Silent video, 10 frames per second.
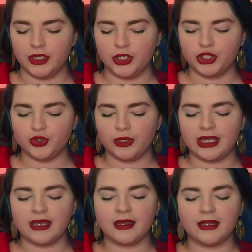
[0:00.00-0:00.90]

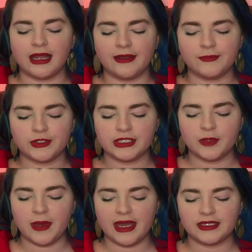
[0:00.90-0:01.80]
Joachim climbed onto the
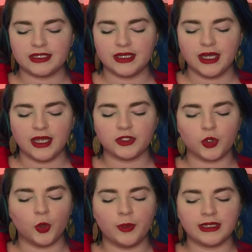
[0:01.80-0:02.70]
bed and
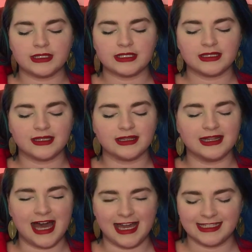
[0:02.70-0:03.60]
opened the
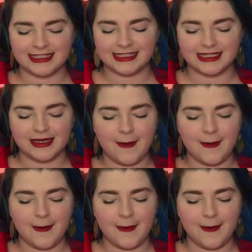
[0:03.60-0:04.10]
last